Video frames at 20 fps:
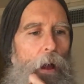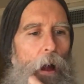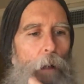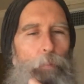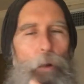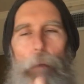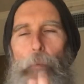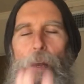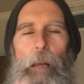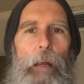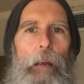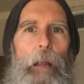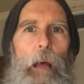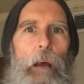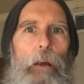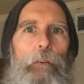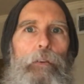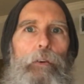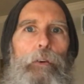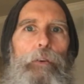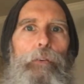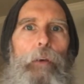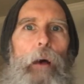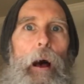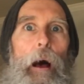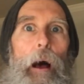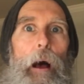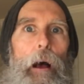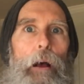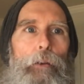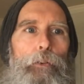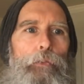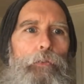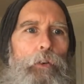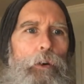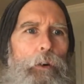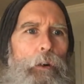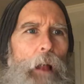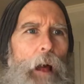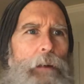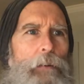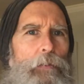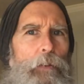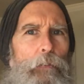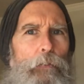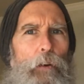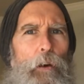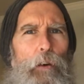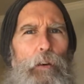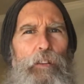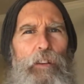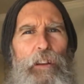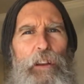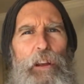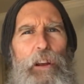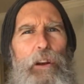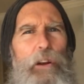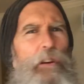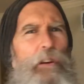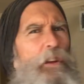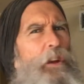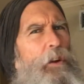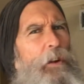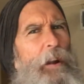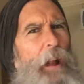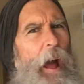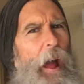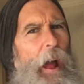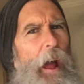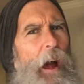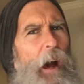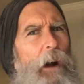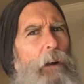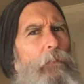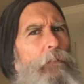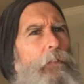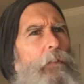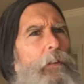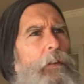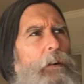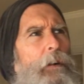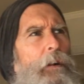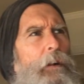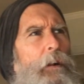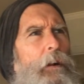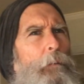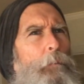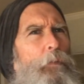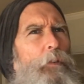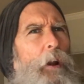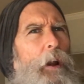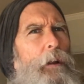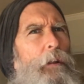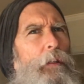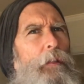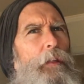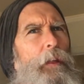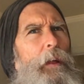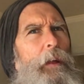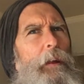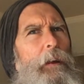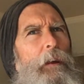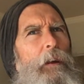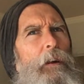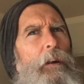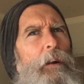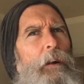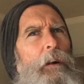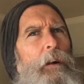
I probably didn't exercise for like the first year and a half. I'm trying to think.